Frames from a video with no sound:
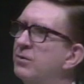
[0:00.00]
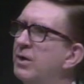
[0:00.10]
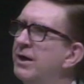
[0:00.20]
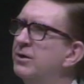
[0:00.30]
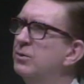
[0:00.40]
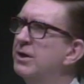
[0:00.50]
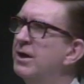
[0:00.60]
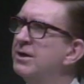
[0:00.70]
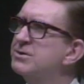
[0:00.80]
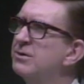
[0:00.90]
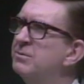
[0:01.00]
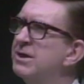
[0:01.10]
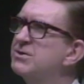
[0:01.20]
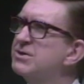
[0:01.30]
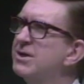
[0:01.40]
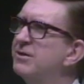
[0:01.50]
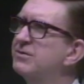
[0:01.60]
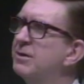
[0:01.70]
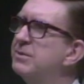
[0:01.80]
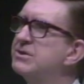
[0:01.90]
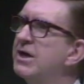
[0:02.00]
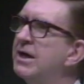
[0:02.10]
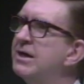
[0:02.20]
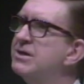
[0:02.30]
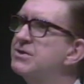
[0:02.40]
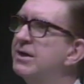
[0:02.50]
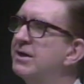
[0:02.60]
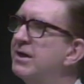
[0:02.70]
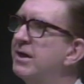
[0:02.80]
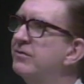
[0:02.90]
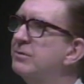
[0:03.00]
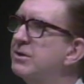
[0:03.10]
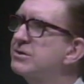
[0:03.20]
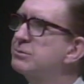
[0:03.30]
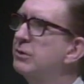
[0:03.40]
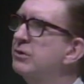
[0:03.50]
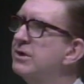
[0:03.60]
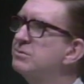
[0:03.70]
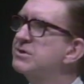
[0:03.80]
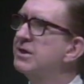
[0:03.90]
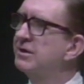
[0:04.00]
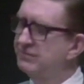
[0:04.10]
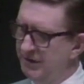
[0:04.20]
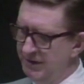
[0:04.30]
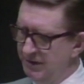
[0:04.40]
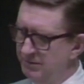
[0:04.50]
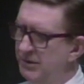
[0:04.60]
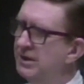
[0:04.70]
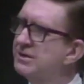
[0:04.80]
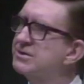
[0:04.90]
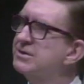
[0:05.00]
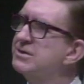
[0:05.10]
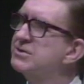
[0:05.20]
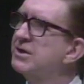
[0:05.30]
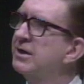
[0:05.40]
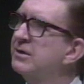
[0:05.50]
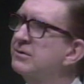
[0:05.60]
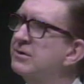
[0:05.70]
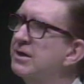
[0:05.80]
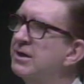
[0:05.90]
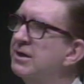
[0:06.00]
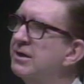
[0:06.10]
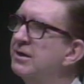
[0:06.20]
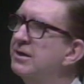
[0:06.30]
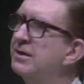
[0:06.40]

the one who would not so much as lift up his eyes unto heaven, but smote himself on the breast and said, O God,